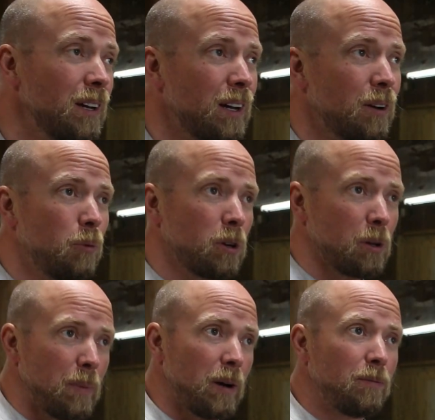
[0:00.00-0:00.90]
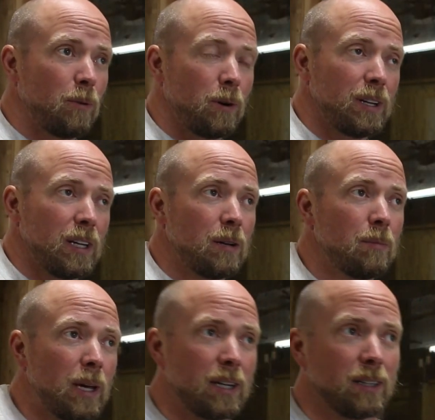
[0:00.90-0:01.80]
Uh, woke up about 4
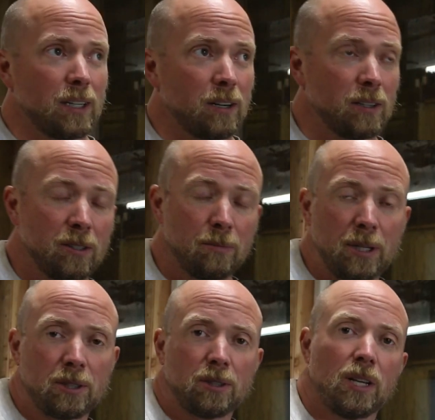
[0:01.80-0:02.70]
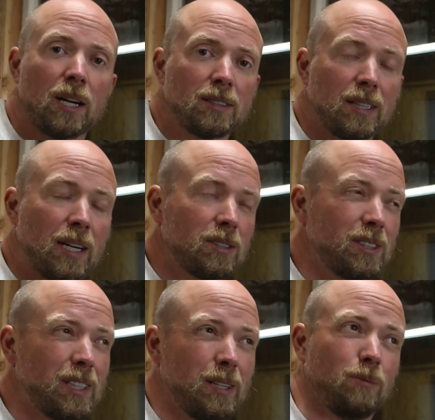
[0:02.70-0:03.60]
a.m. Had to let our little miniature dachshund out.
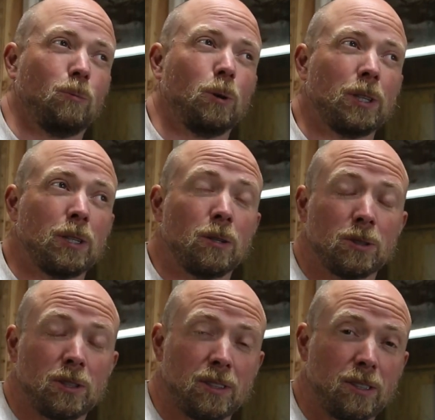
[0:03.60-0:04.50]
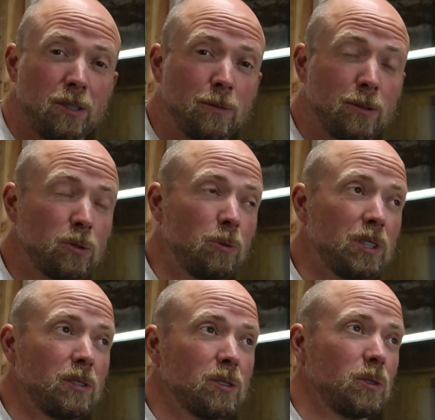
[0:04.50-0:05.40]
She's getting really old. She's a little over
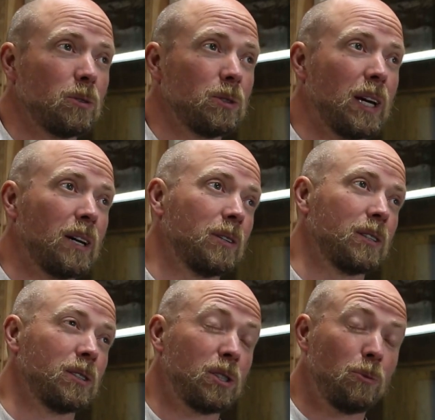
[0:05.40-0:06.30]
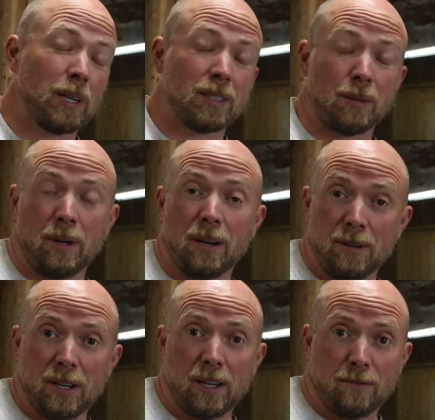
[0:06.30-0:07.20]
20 years old now, and she wakes up
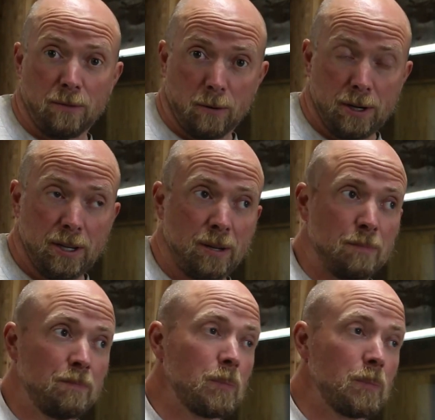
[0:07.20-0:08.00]
every day at 4 a.m.